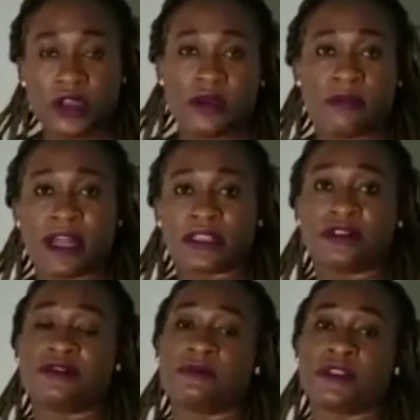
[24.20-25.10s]
part of
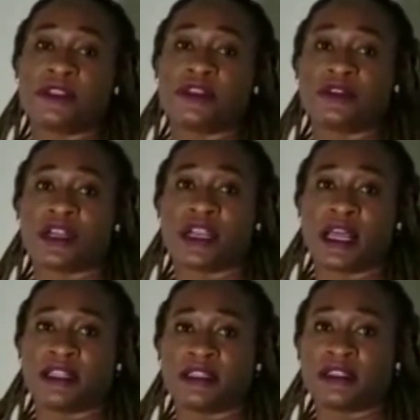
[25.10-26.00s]
the pituitary
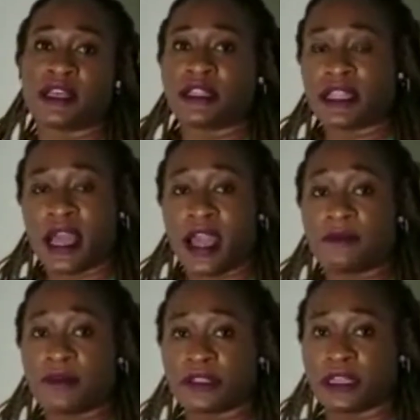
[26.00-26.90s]
gland, the
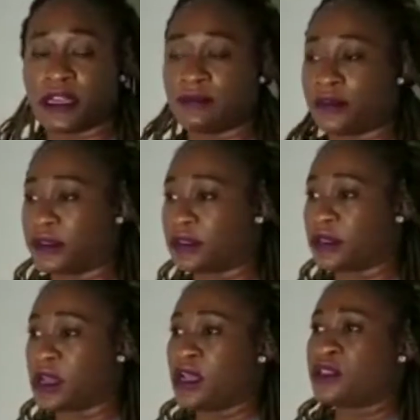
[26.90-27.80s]
hypothalamus.
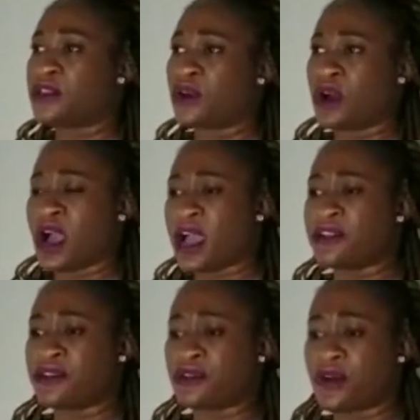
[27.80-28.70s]
So how do
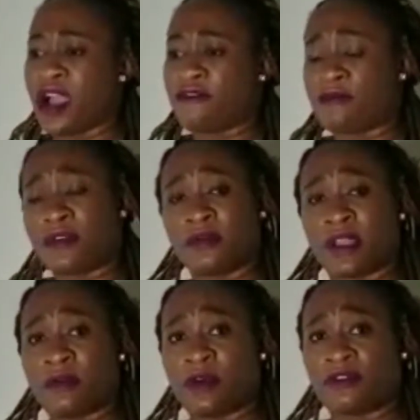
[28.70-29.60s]
you have
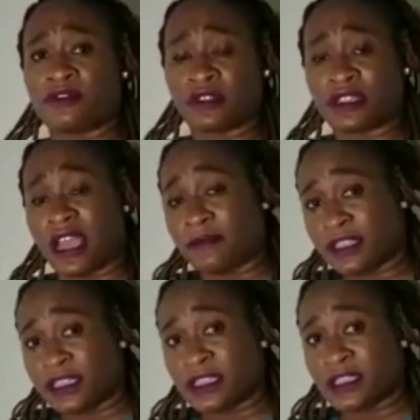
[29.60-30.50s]
problem of
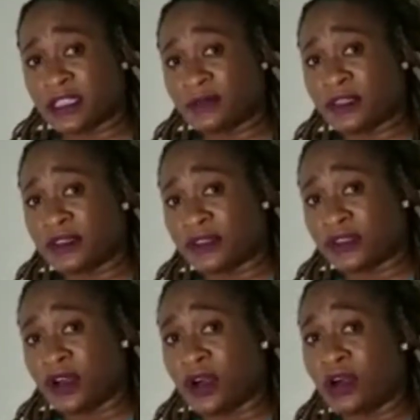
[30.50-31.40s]
diabetes insipidus
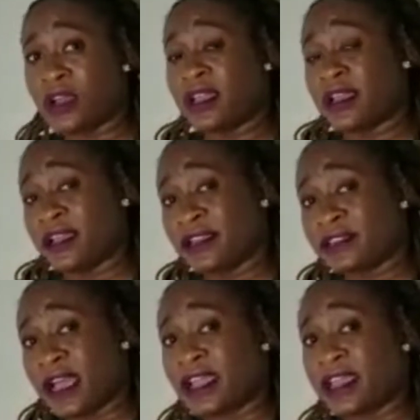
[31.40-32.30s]
or
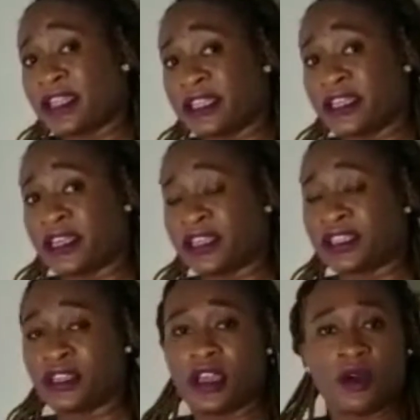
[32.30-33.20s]
SIADH?
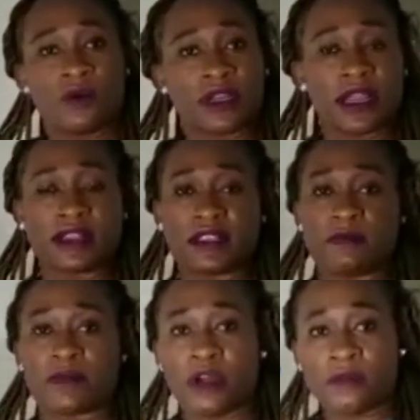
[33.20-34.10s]
When there is a
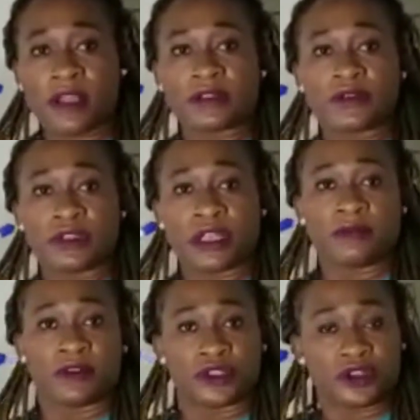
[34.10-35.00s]
problem to the
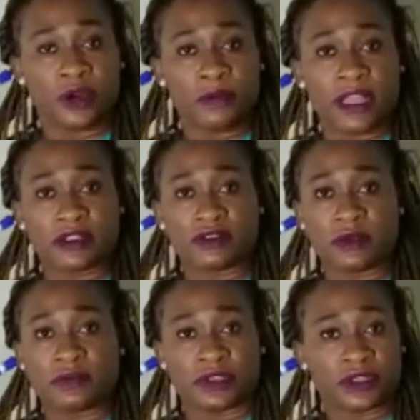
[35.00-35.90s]
posterior part of the
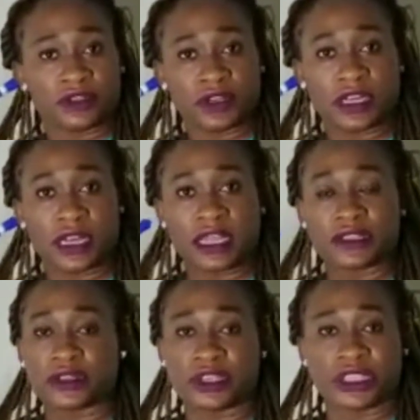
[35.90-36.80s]
pituitary gland,
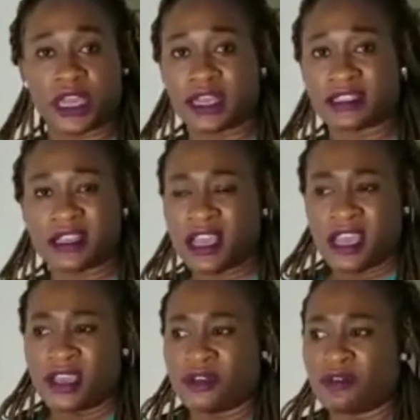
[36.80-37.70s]
such as
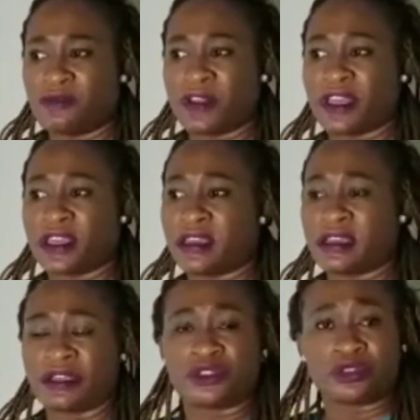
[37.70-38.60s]
it could be
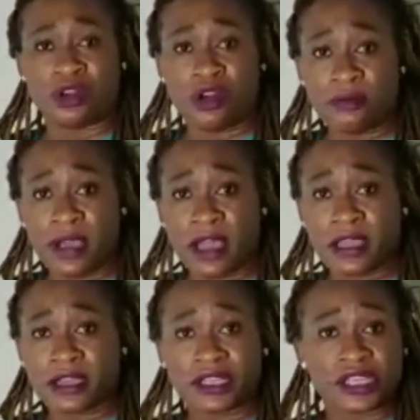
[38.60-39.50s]
trauma,
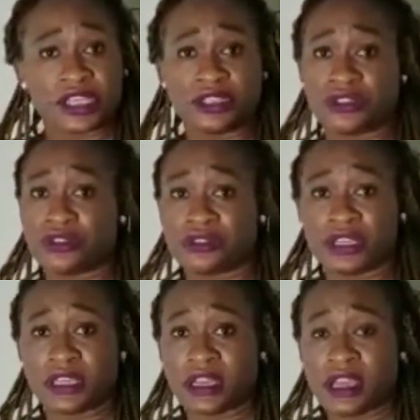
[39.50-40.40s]

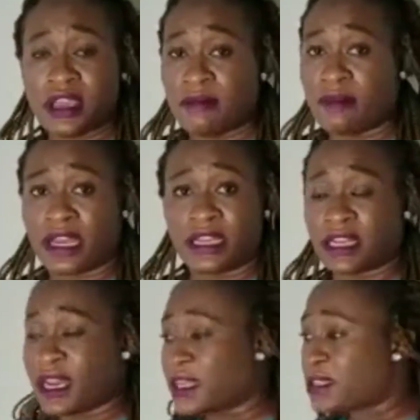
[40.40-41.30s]
injury,
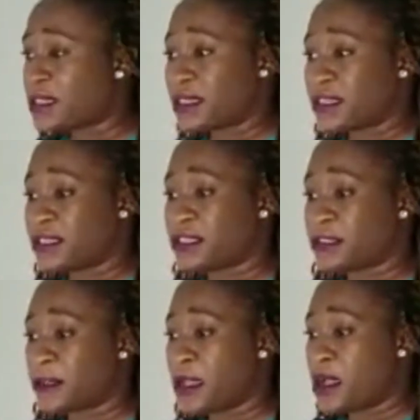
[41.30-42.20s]
malignancies,
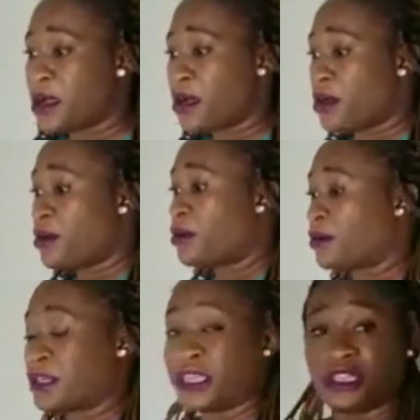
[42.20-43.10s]
or
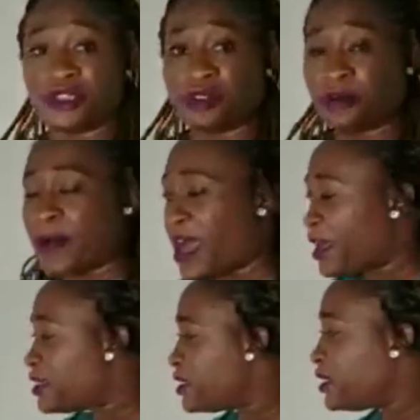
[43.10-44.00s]

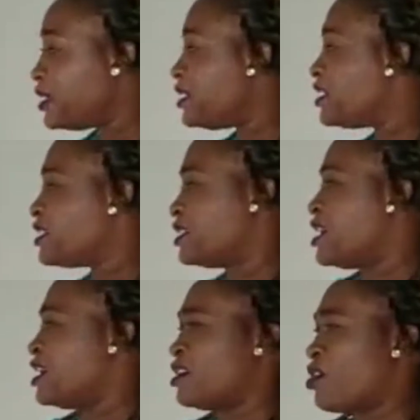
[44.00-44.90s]
idiopathic,
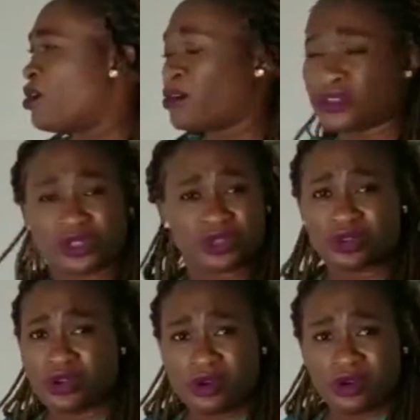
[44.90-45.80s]
or
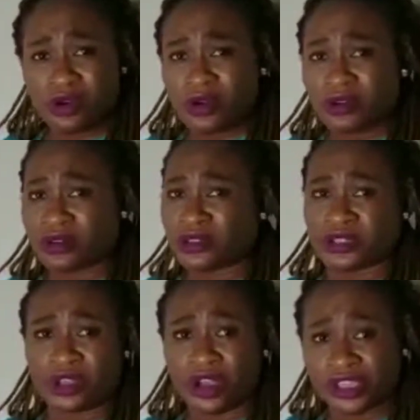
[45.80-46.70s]
stroke,
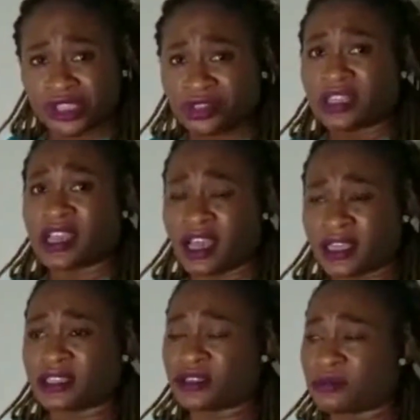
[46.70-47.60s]
surgery. Yeah,
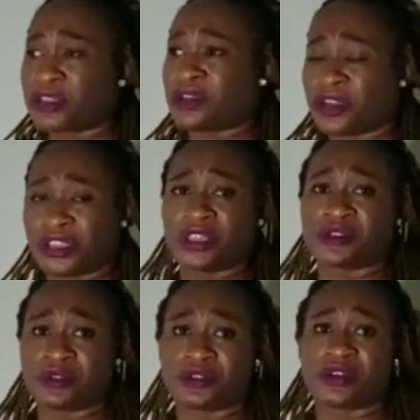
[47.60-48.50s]
some surgeries
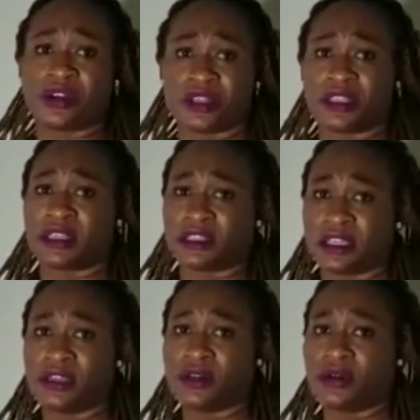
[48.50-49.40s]
could cause it,
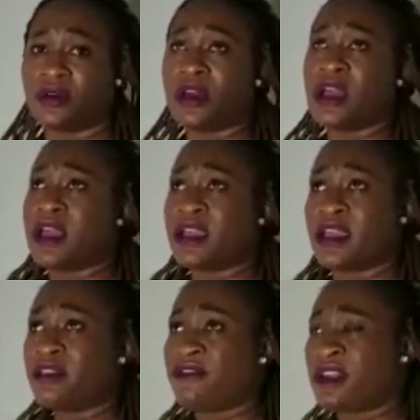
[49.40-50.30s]
even
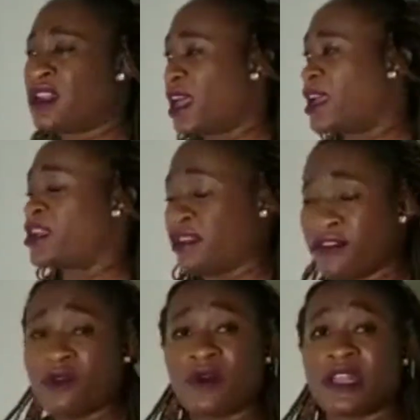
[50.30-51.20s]

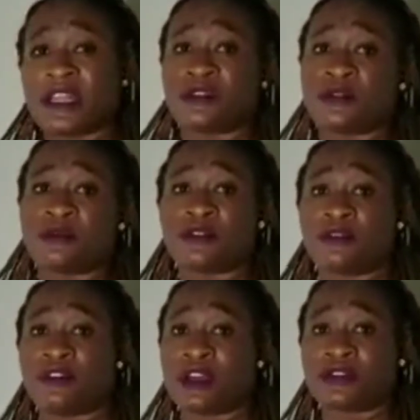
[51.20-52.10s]
when the tubules
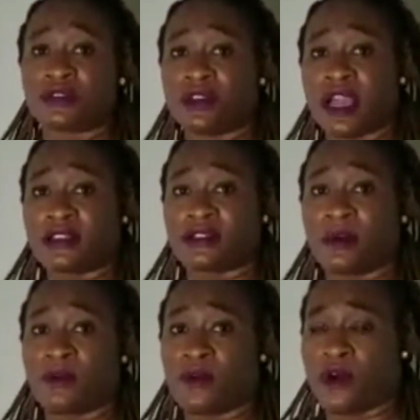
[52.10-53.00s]
fail to reabsorb
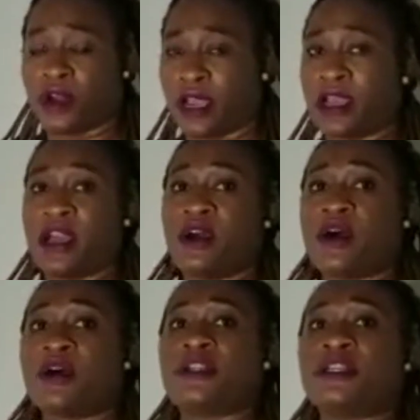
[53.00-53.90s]
water,
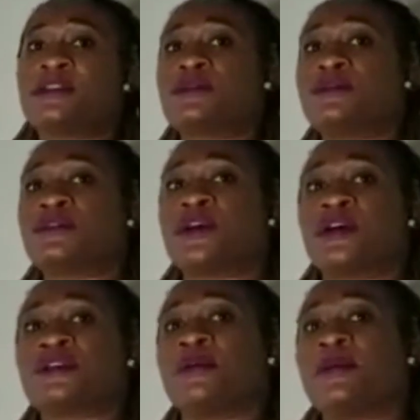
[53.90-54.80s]
all this could cause
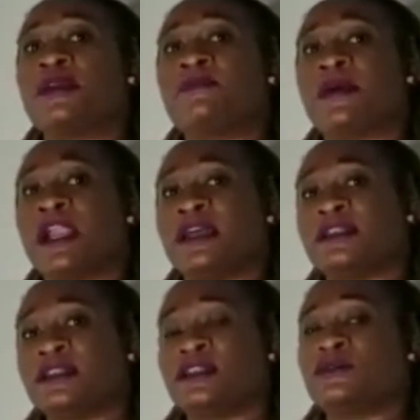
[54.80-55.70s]
some
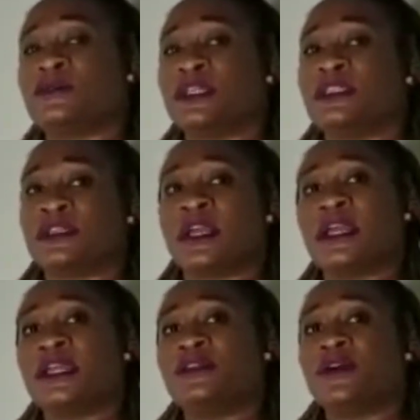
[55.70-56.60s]
imbalances with
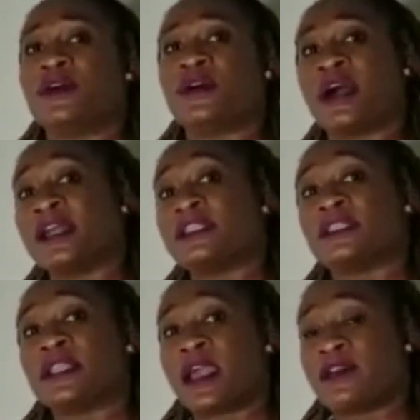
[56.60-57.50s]
your
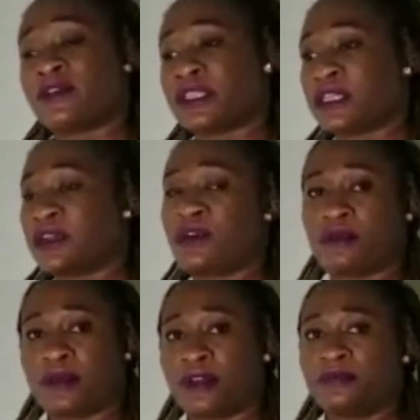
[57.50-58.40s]
antidiuretic
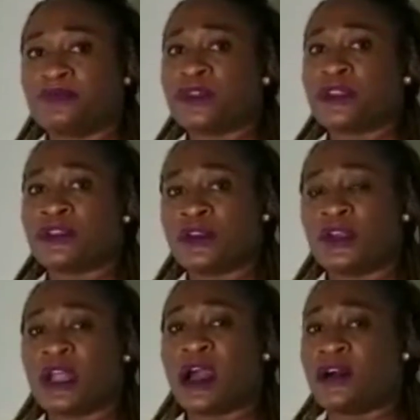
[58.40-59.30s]
hormone. So
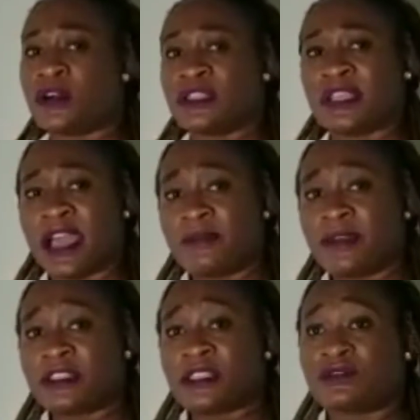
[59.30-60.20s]
now on
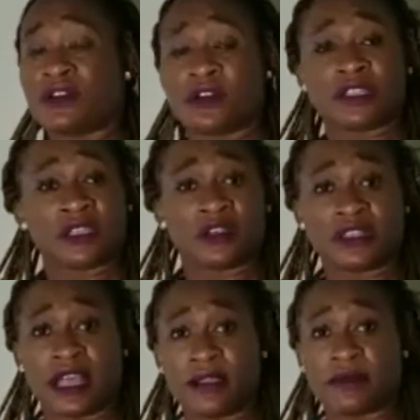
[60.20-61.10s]
diabetes, focusing on
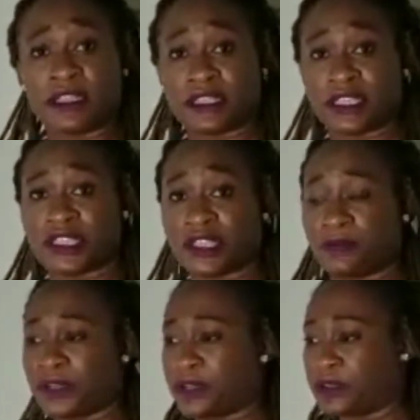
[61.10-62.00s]
diabetes
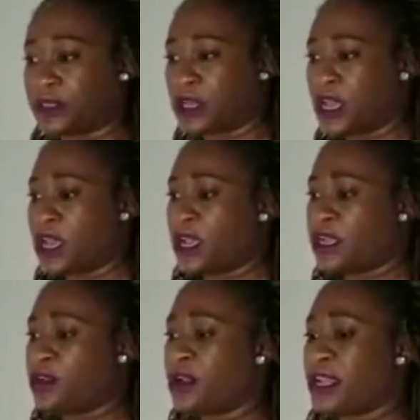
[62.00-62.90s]
insipidus, in
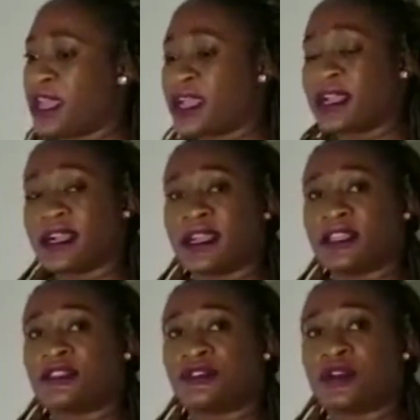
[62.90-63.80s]
NCLEX you